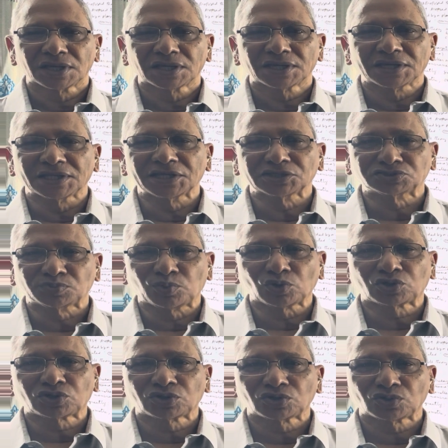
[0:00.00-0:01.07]
in his
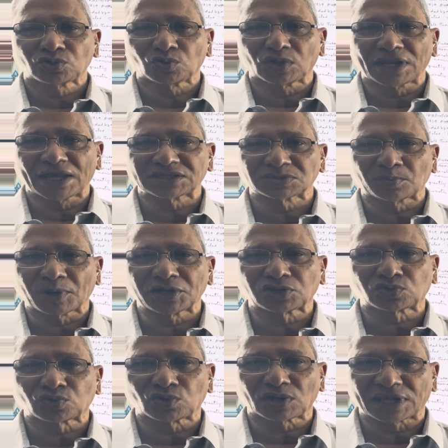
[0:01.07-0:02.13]
book known as
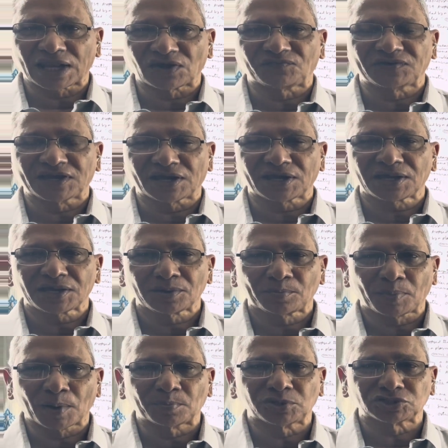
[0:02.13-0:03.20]
Micrographia,
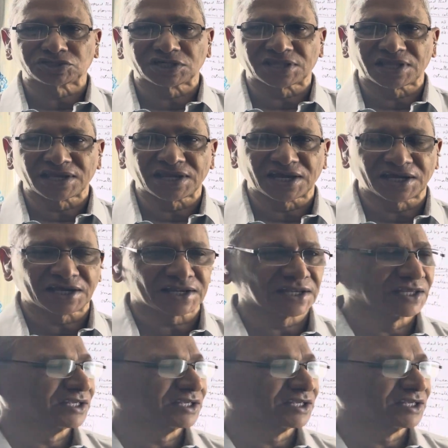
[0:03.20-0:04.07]
published in the year